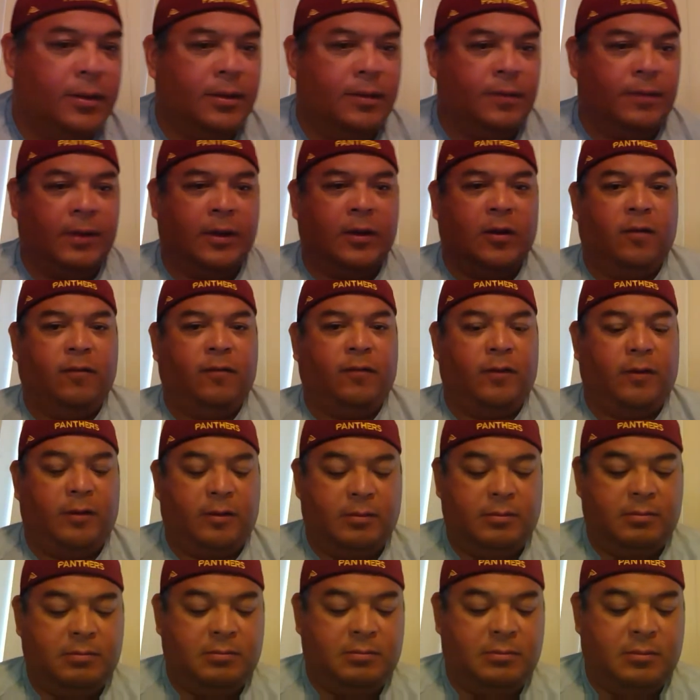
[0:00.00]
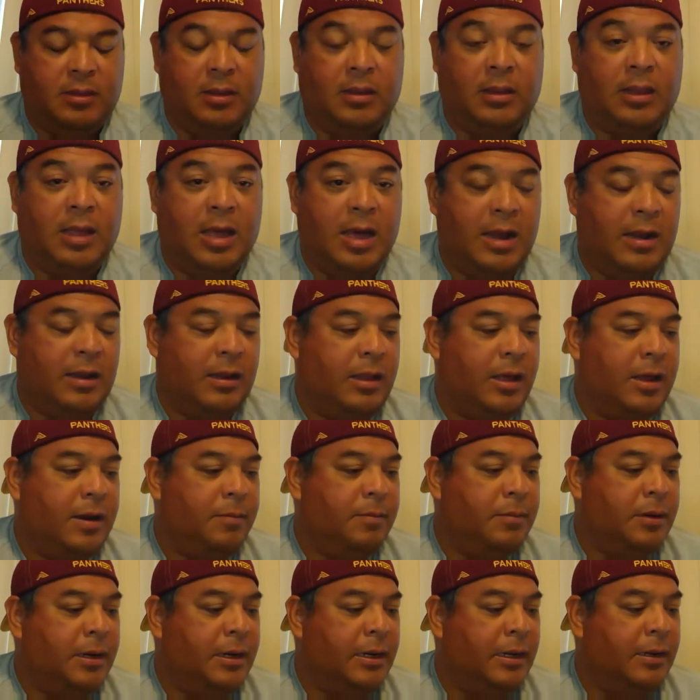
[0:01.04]
They go for a lot of
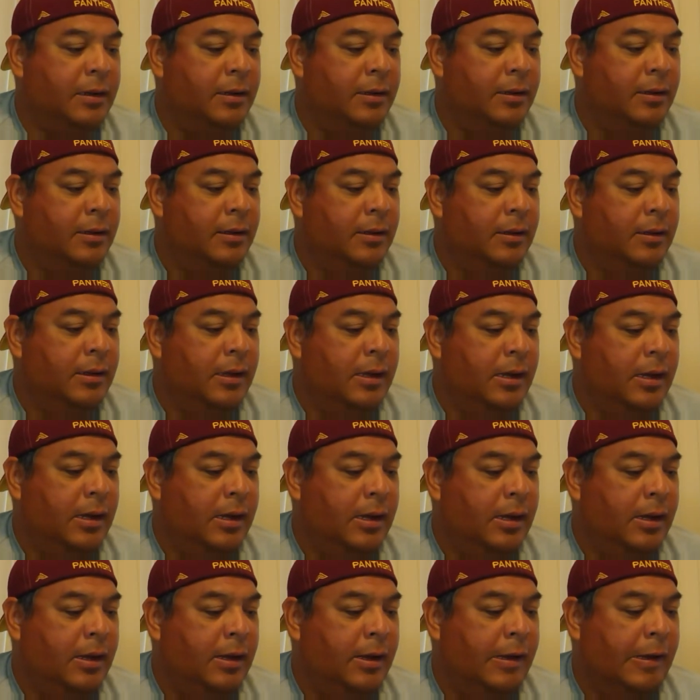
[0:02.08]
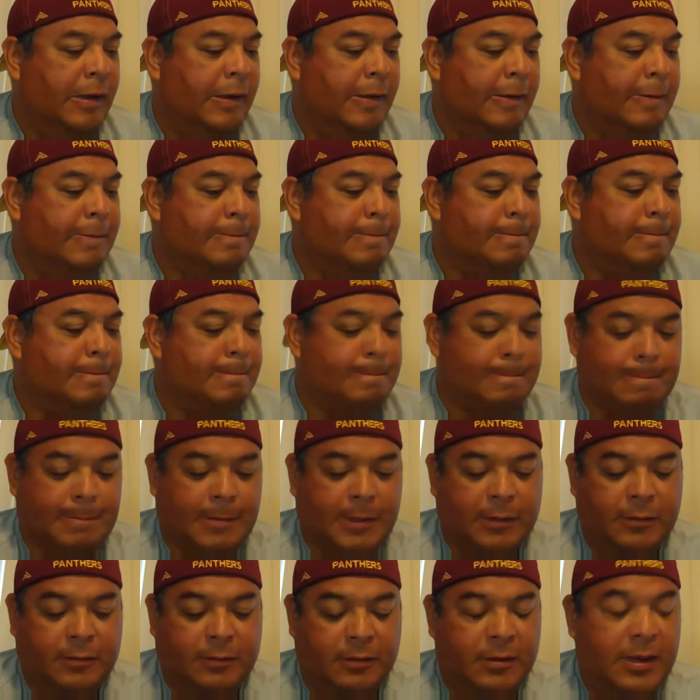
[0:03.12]
money. So
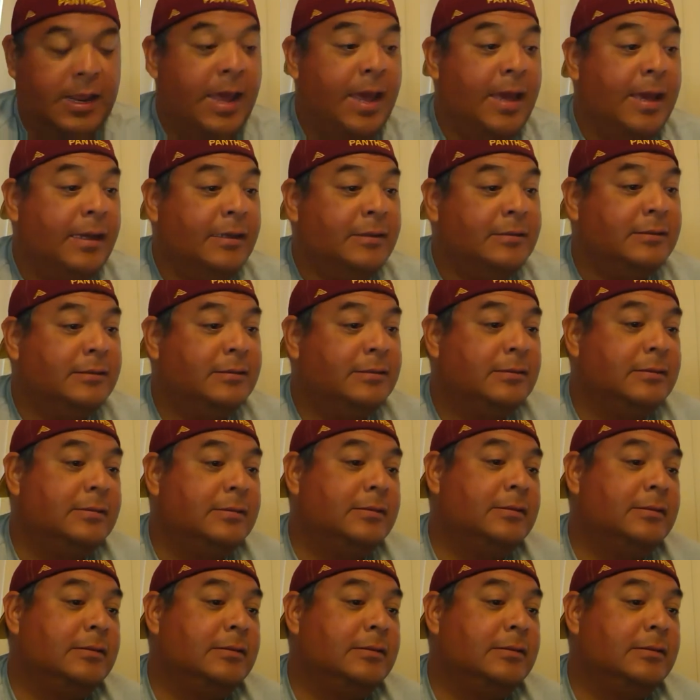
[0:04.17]
next,